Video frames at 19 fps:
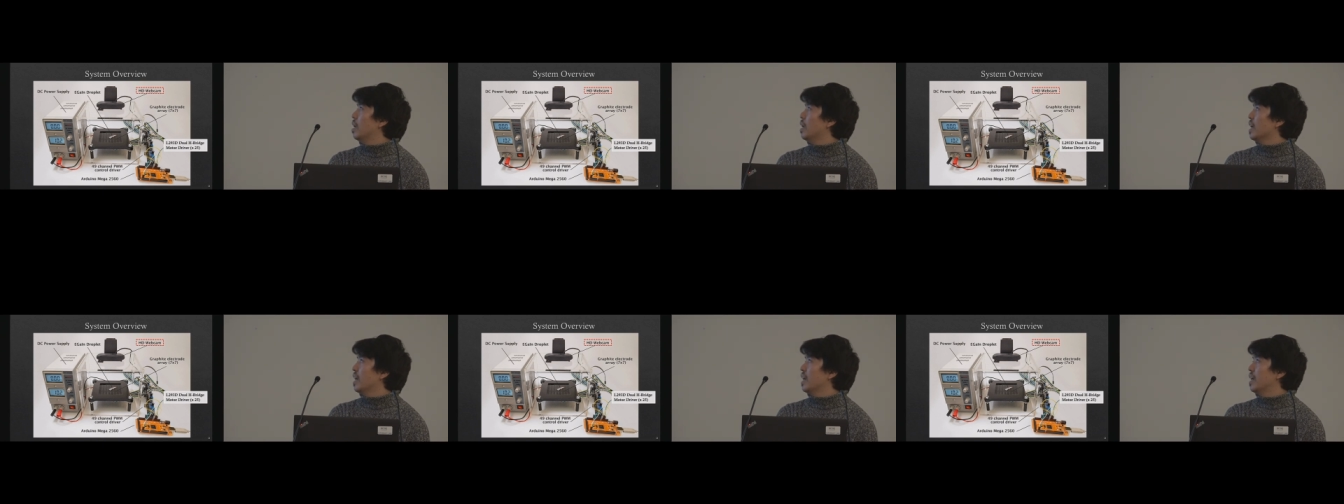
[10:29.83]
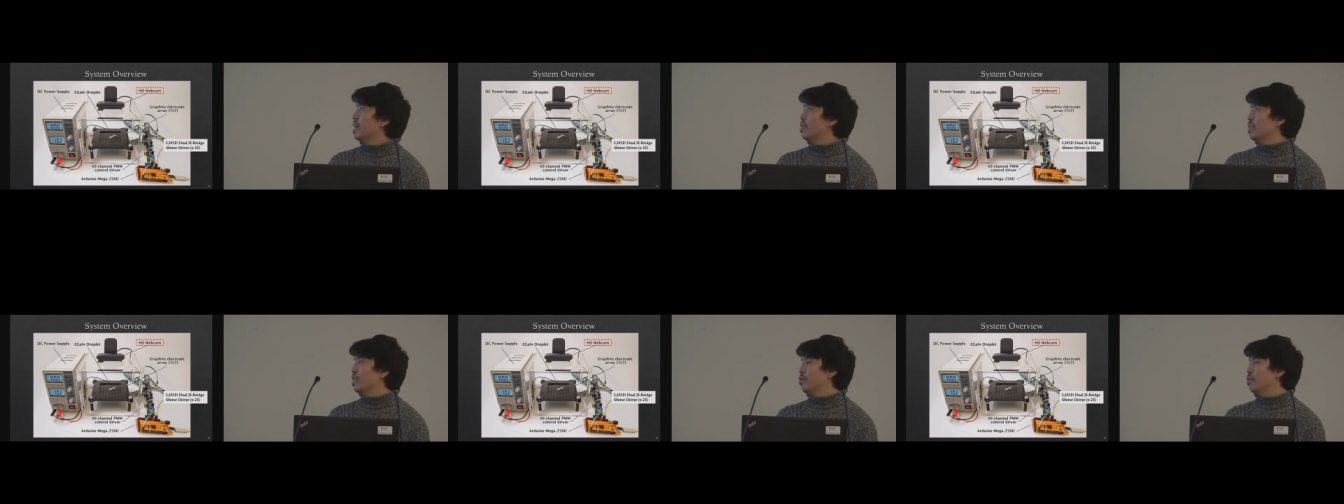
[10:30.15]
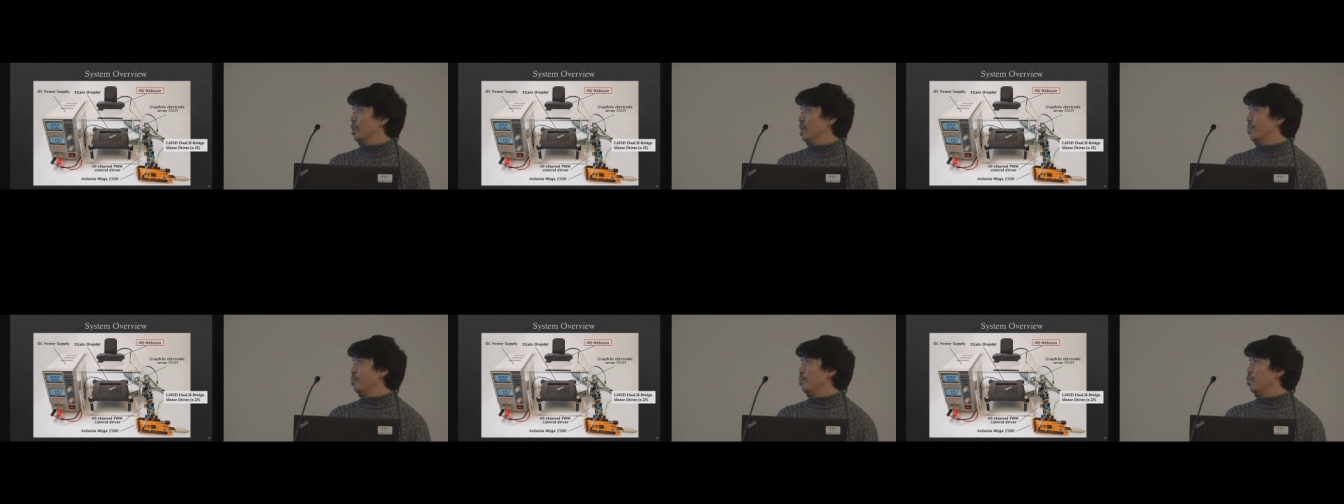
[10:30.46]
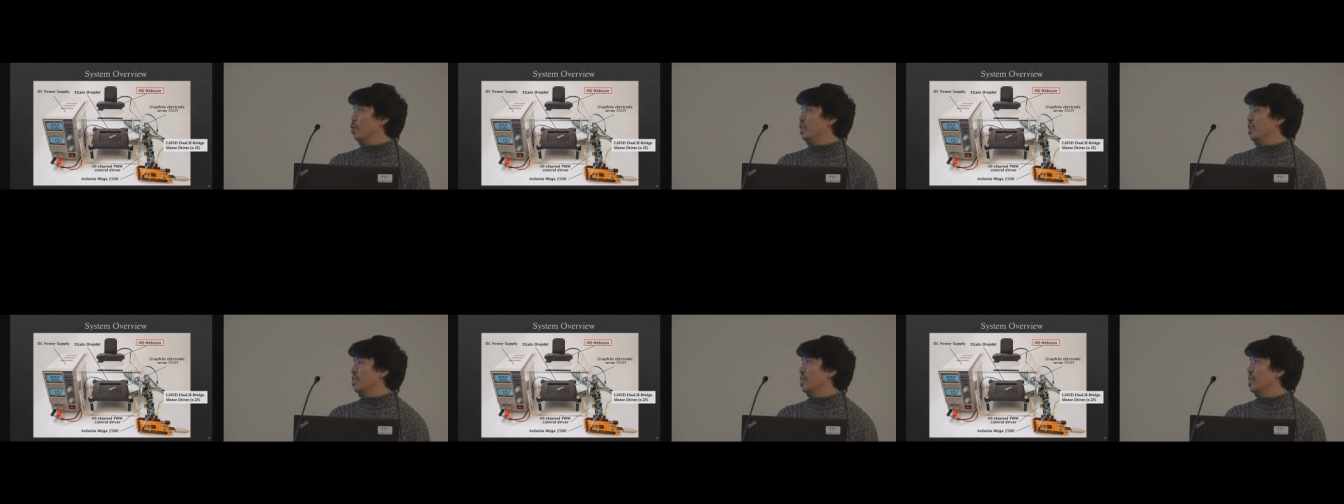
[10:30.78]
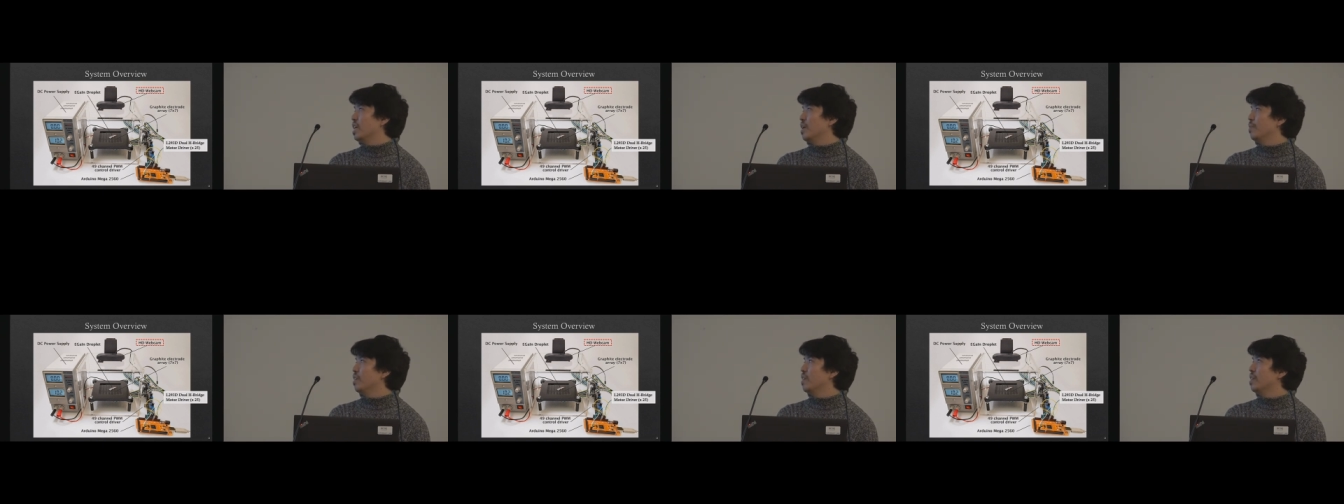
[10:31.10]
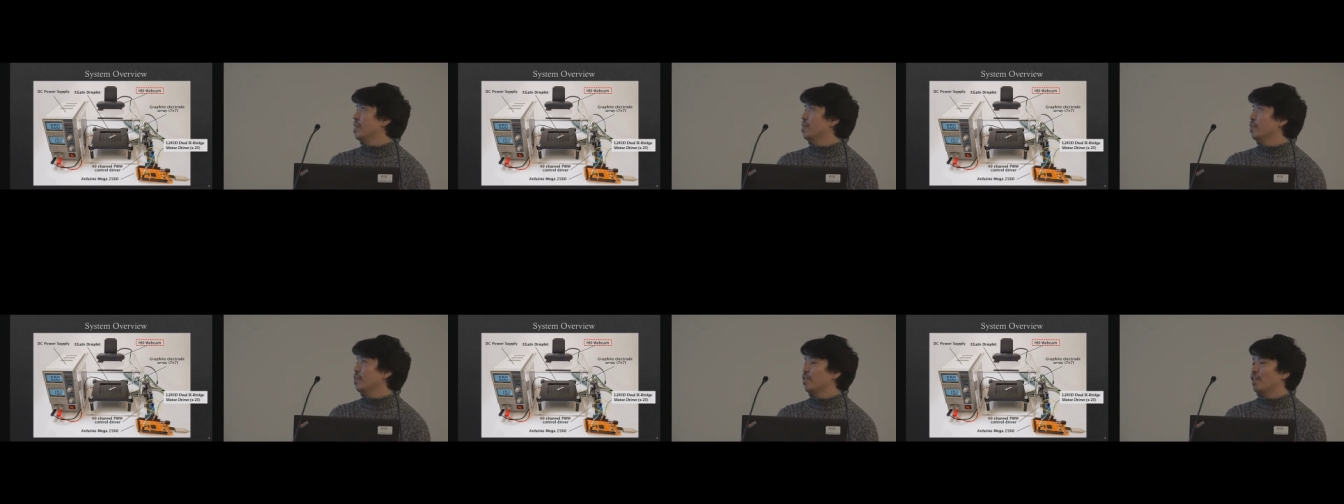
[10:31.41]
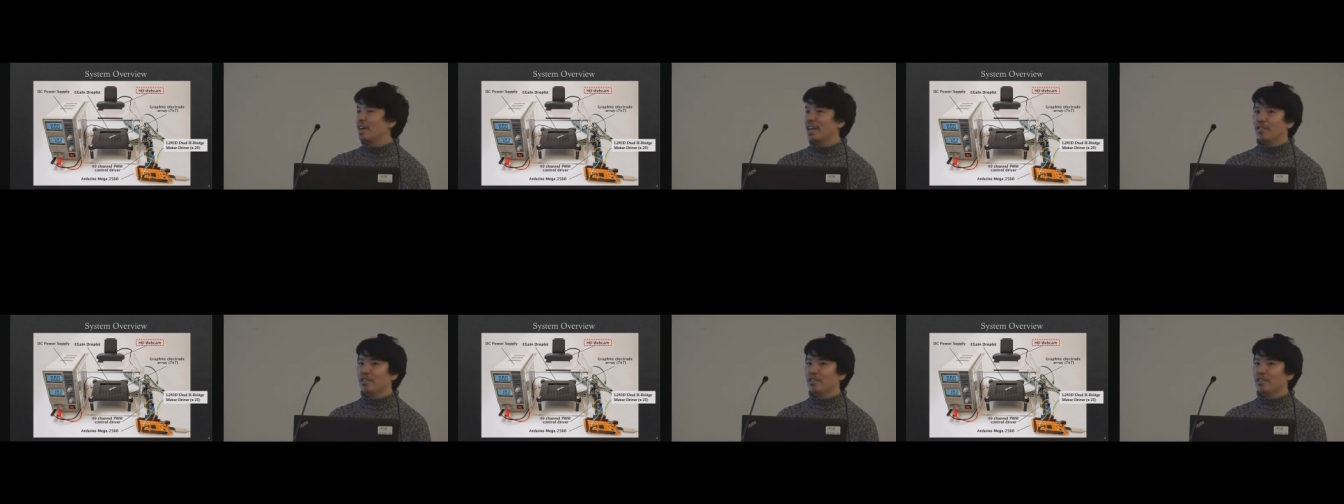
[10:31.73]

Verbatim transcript: Again, we put in the camera.